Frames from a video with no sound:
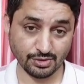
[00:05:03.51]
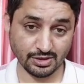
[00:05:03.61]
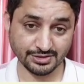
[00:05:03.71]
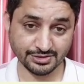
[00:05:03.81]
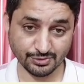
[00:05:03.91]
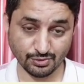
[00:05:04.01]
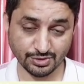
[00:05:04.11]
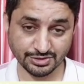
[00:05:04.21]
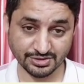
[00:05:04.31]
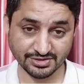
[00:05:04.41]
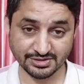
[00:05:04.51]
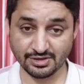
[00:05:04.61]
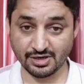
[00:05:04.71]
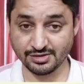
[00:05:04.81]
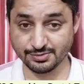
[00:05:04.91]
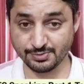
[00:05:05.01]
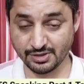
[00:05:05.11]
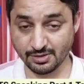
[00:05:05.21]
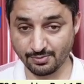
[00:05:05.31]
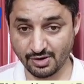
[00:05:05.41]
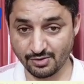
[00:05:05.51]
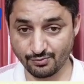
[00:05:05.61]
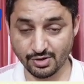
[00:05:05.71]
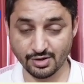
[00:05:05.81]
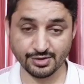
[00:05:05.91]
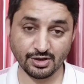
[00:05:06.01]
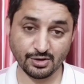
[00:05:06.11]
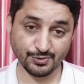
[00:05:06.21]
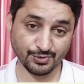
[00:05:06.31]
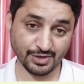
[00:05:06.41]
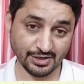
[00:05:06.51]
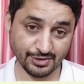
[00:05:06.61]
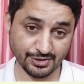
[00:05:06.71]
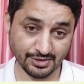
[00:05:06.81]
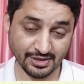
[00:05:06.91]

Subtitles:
answer questions in IELTS speaking part 1, how you can